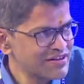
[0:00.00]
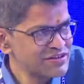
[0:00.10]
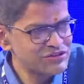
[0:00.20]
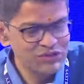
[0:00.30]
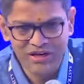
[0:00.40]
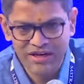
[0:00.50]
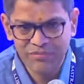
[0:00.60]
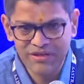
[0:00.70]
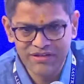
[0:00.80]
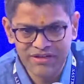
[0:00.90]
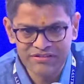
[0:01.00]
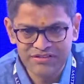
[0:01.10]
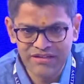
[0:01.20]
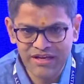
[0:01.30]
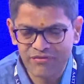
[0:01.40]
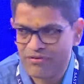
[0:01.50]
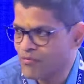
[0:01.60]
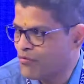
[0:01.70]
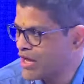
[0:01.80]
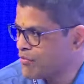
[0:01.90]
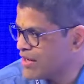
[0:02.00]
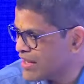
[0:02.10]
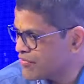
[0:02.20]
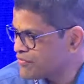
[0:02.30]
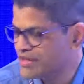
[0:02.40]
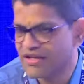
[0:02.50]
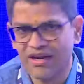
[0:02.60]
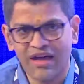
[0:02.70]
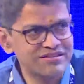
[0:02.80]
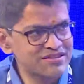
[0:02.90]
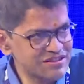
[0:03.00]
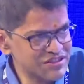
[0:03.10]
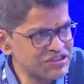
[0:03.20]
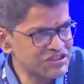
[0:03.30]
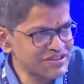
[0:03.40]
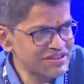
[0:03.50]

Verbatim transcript: So let me just take from where we left in the last session.